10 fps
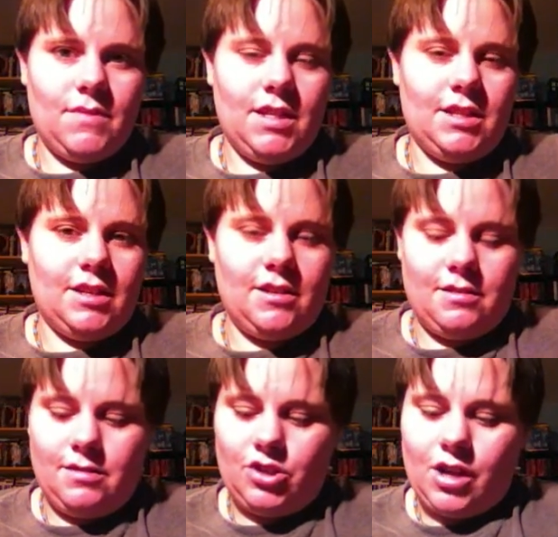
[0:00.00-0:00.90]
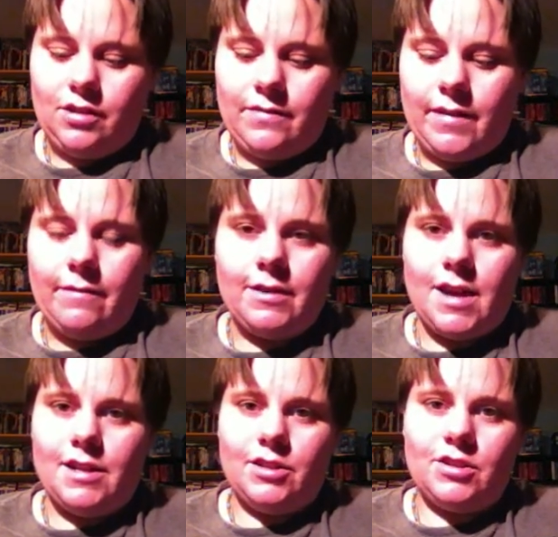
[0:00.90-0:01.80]
It's a childhood favorite,
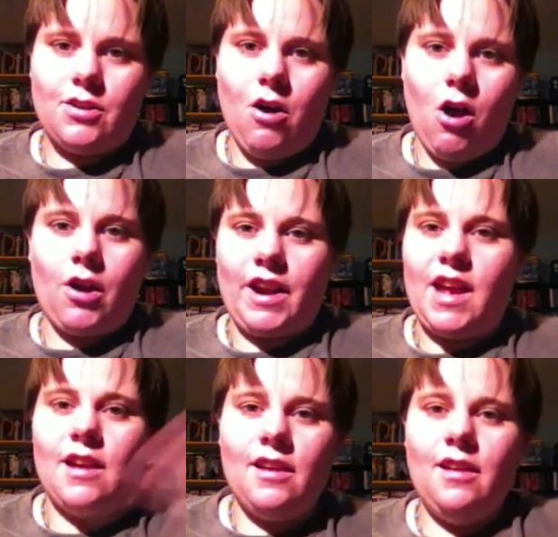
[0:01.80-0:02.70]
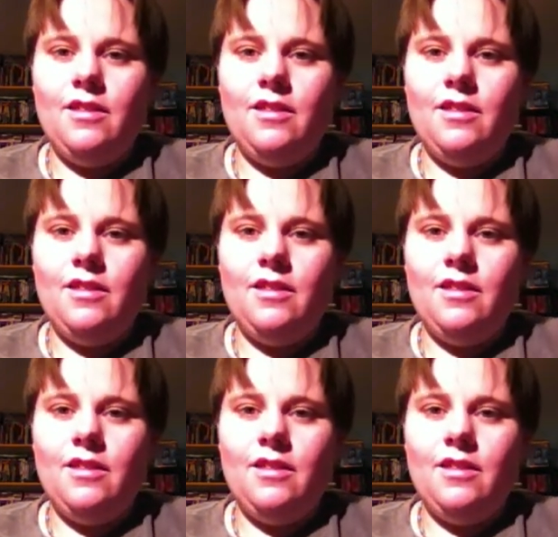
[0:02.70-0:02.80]
and it's Arnie.